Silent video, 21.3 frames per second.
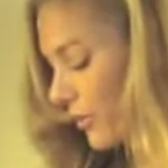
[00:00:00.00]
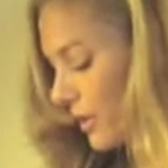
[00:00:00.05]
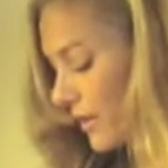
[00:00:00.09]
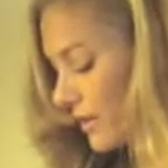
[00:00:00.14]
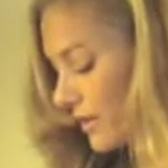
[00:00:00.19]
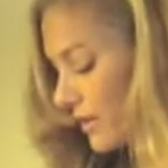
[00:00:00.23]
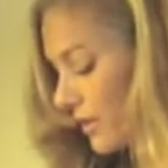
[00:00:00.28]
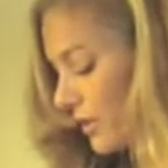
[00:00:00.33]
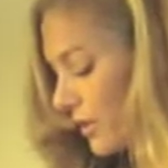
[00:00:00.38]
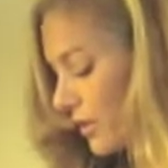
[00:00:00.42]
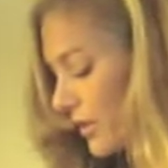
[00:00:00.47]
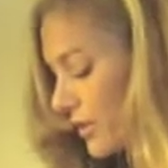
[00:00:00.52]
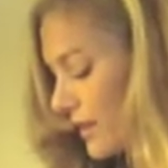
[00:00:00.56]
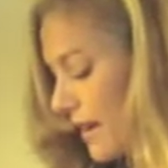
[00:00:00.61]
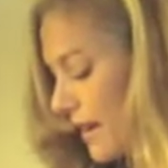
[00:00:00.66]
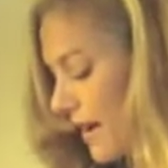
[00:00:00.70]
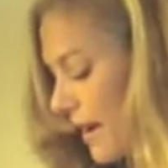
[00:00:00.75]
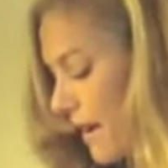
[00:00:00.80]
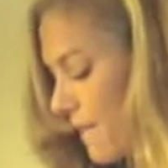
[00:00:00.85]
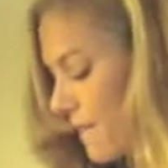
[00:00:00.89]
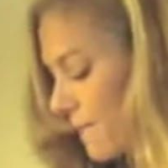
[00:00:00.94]
what it looks
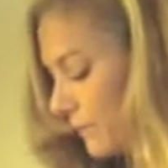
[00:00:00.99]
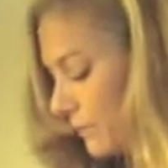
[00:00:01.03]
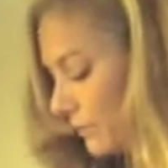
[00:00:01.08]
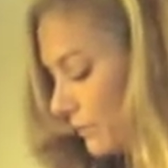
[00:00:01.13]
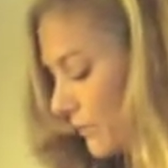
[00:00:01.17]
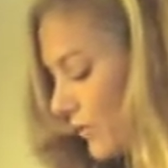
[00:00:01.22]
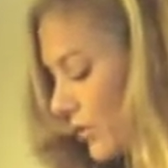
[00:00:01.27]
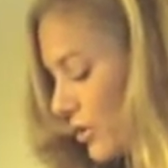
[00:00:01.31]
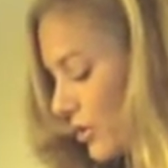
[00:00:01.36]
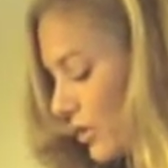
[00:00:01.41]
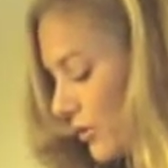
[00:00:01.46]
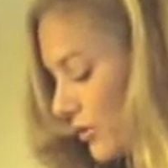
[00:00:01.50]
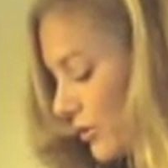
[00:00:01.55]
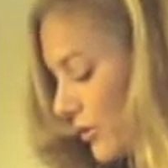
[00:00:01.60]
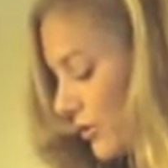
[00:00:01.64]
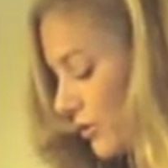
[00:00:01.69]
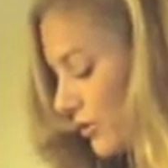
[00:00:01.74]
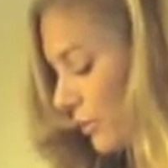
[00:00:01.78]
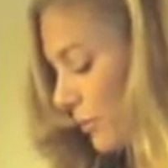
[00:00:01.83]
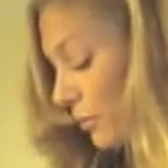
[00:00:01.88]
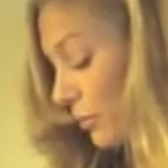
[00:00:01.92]
like, served
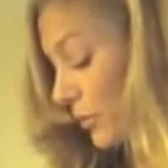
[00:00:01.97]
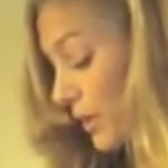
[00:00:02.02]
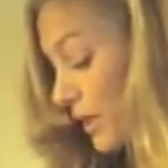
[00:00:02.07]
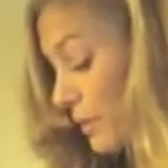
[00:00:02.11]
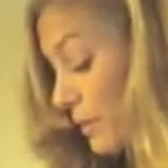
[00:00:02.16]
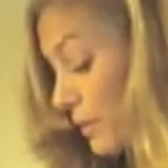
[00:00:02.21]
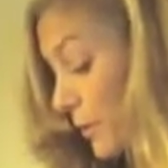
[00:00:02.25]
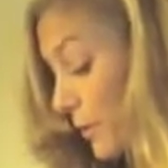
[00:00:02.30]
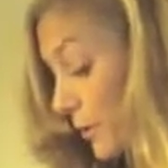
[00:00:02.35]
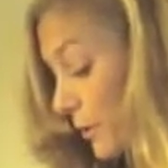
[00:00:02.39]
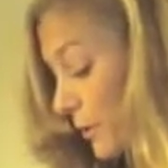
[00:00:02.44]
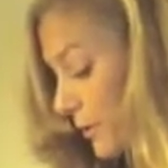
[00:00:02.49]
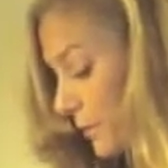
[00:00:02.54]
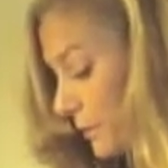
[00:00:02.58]
into a pretty bowl.